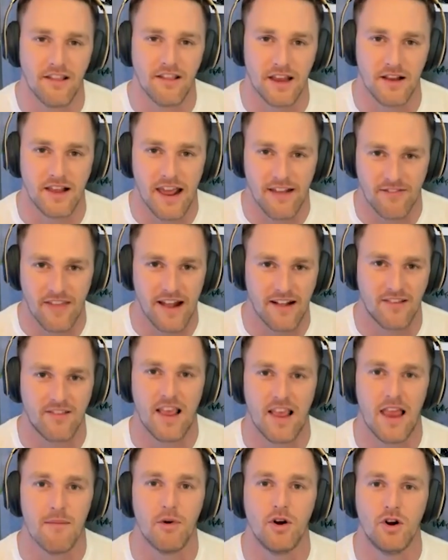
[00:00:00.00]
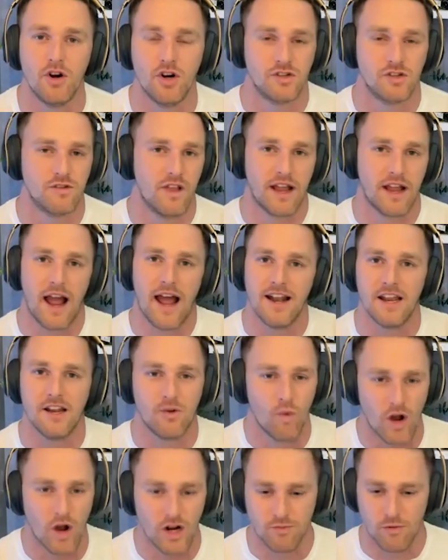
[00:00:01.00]
get that same urge of like, I need to
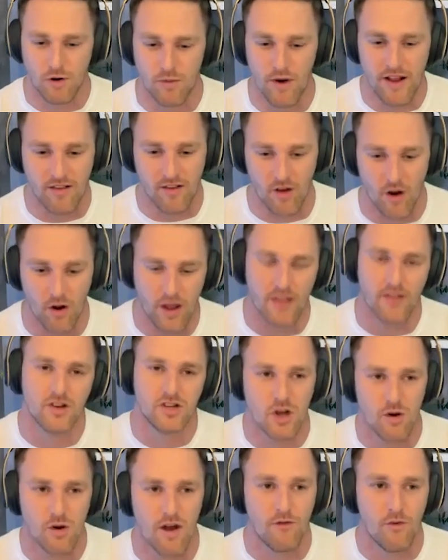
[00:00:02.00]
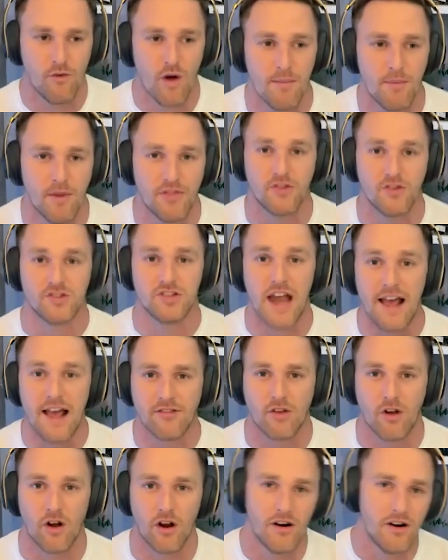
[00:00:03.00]
watch more racing. Okay, there's no F1, but there's
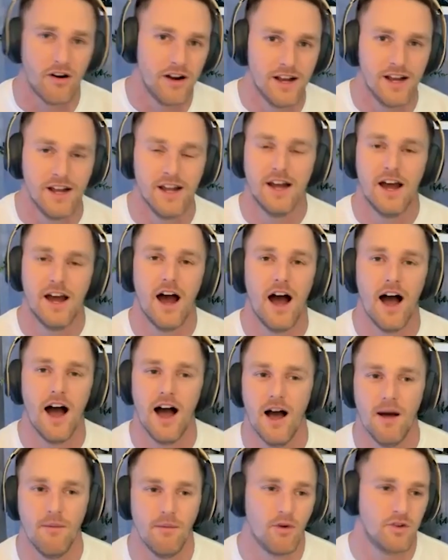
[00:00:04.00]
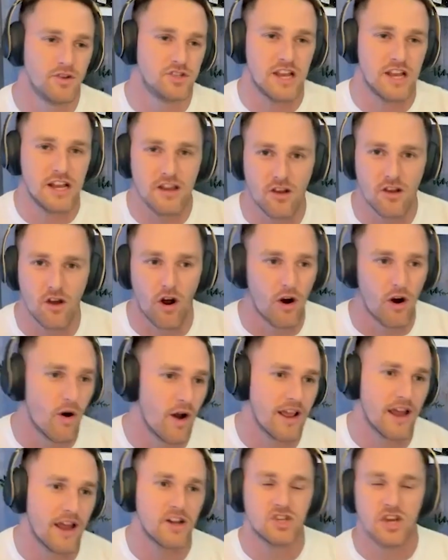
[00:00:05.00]
NASCAR, um, or there's IndyCar. Or
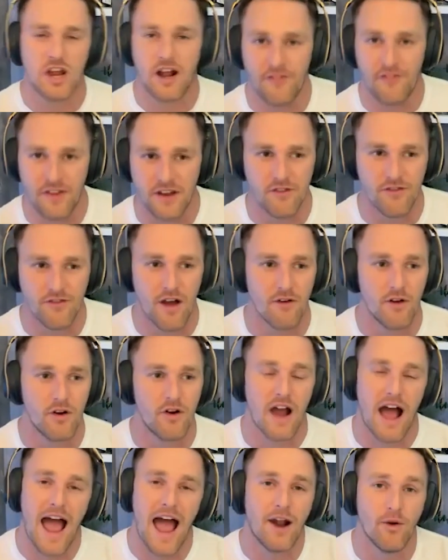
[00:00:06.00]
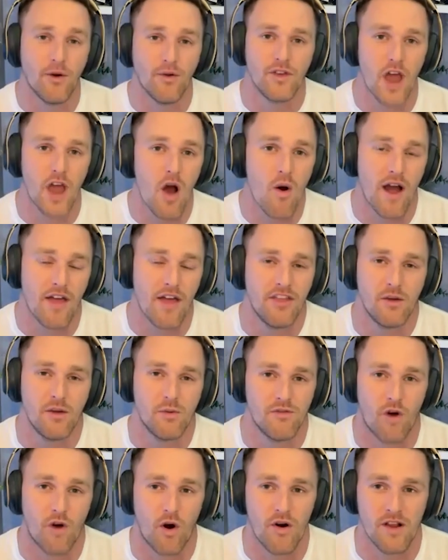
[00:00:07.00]
I got to check out the Indy 500. I don't know. I think
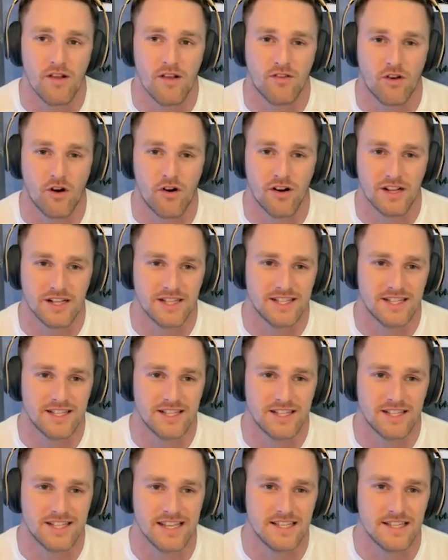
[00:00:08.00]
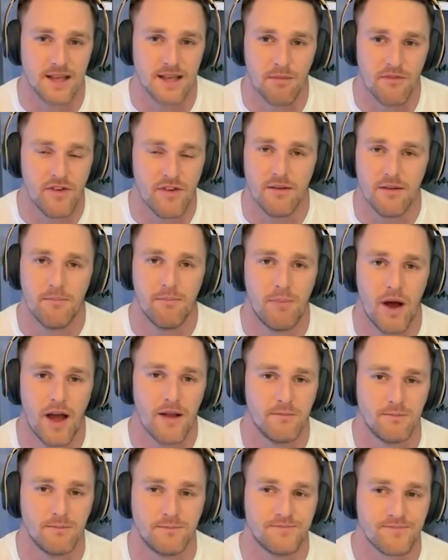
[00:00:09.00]
we've already started to see some of it,
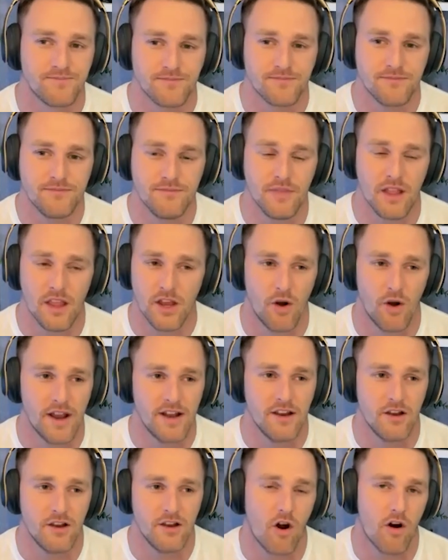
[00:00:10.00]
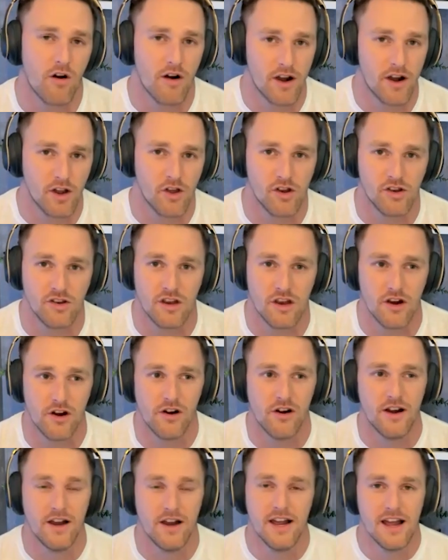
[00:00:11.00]
but you know, IndyCar had a good
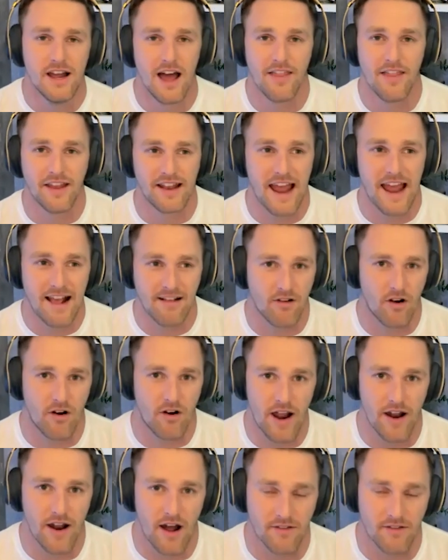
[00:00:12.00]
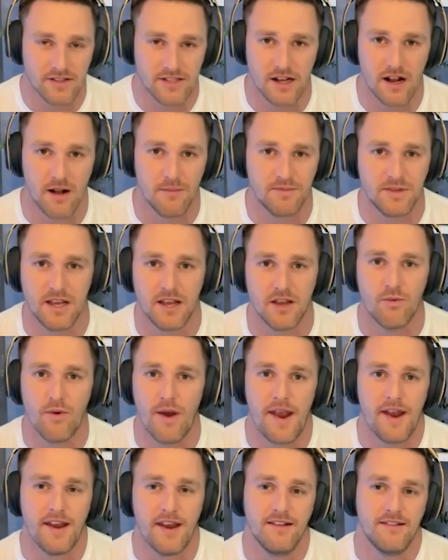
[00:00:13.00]
year. I think NASCAR had obviously an uptick in
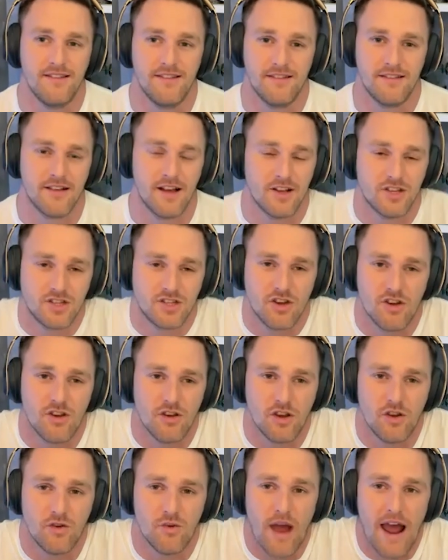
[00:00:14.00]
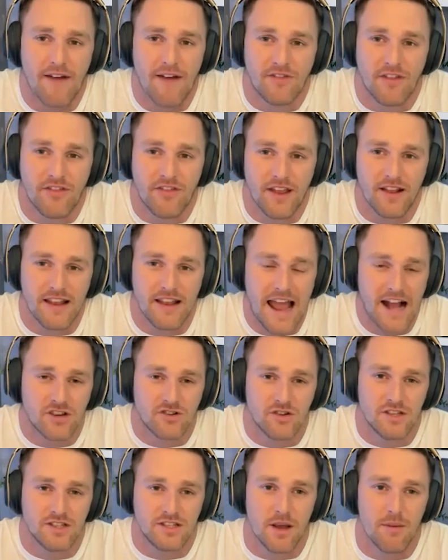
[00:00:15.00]
ratings and such. So you, you have to think
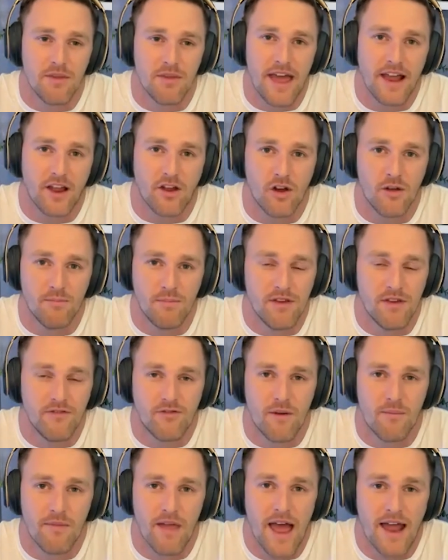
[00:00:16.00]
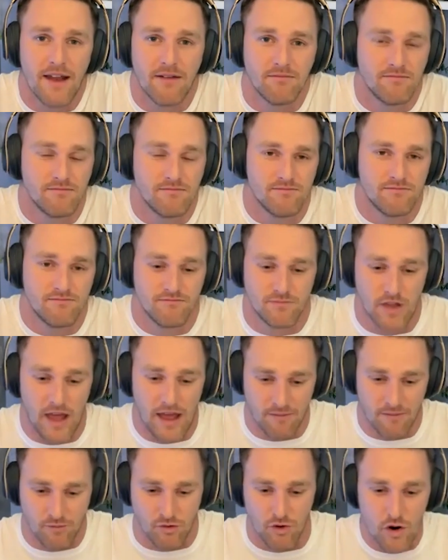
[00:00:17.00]
naturally some of that could be from that that
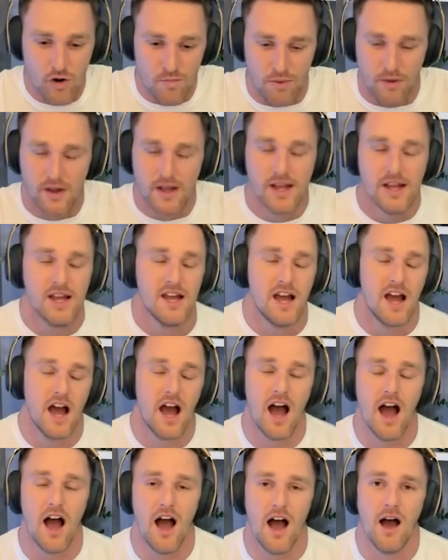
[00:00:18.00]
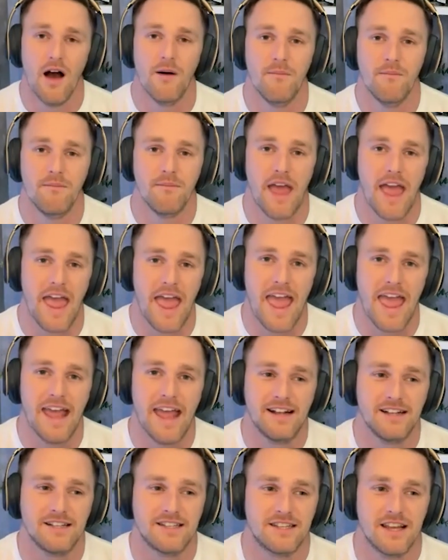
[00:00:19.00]
group. Um, and